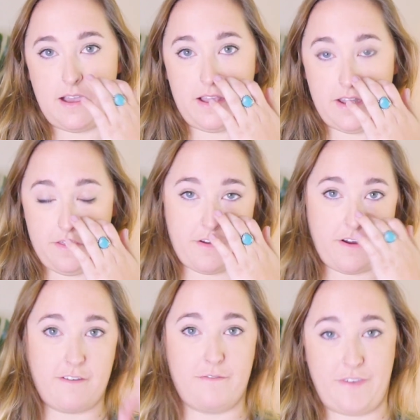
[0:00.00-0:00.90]

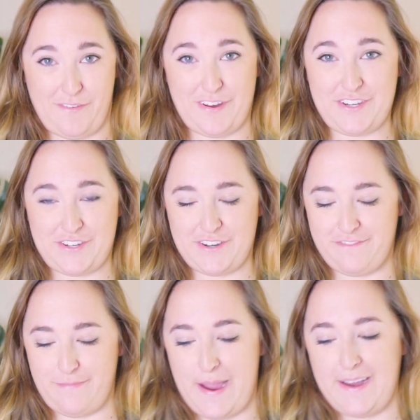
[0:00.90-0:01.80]
another favorite shirt
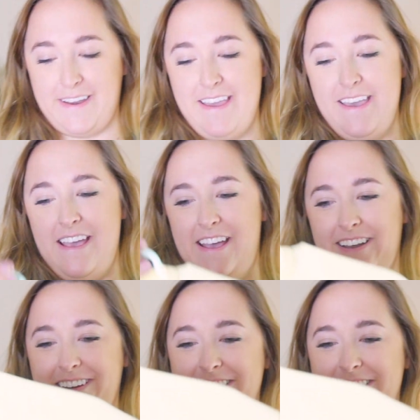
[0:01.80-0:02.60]
of mine. And it